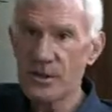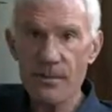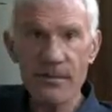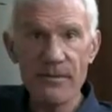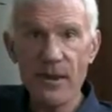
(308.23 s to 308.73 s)

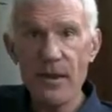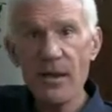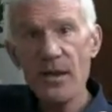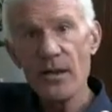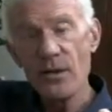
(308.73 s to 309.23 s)
Some of
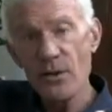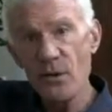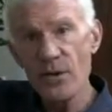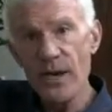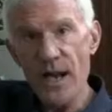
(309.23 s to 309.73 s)
the
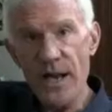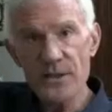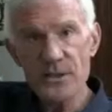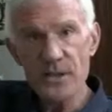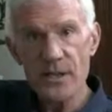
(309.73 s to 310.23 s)

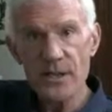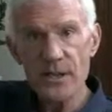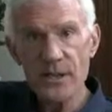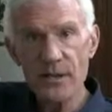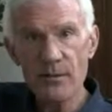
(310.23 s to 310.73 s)
unionize
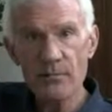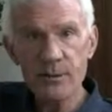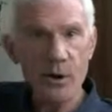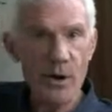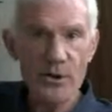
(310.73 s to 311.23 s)
the
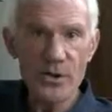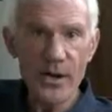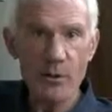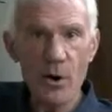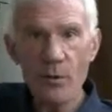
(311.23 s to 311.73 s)
employers that
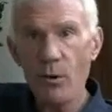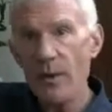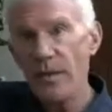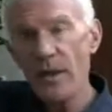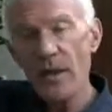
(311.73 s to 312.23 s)
I work
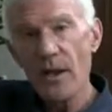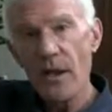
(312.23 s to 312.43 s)
with